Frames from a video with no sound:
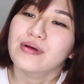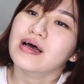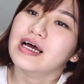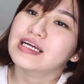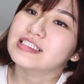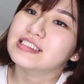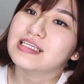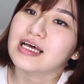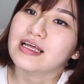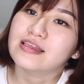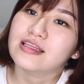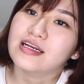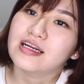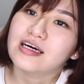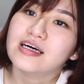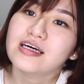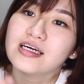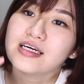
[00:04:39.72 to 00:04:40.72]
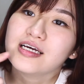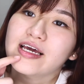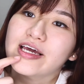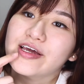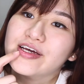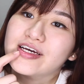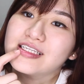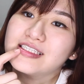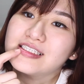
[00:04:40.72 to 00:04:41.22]
I just had dinner,
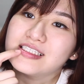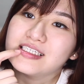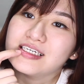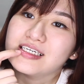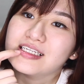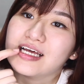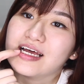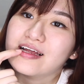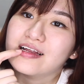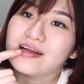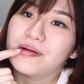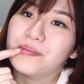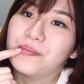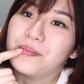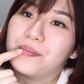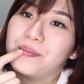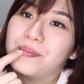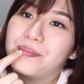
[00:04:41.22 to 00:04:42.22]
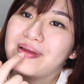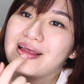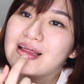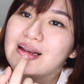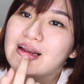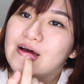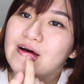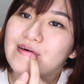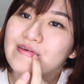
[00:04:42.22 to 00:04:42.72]
and you can see that a
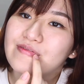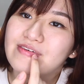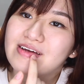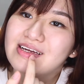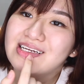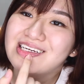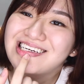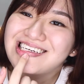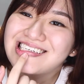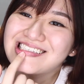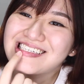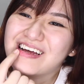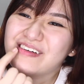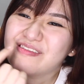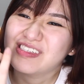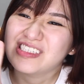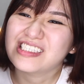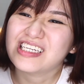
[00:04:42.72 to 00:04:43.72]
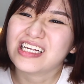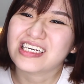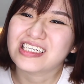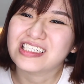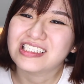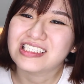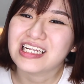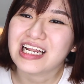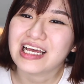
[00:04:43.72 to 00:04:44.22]
bit of it is like just like
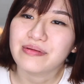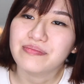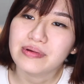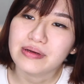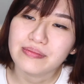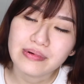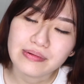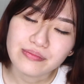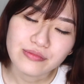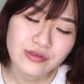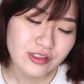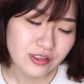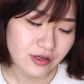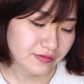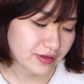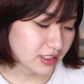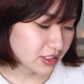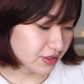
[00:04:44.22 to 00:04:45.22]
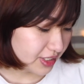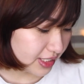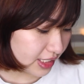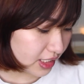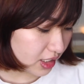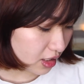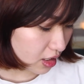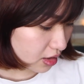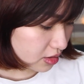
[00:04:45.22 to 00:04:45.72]
a slight bit, but most of it's
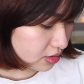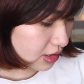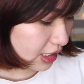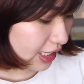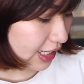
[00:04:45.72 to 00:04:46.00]
already gone.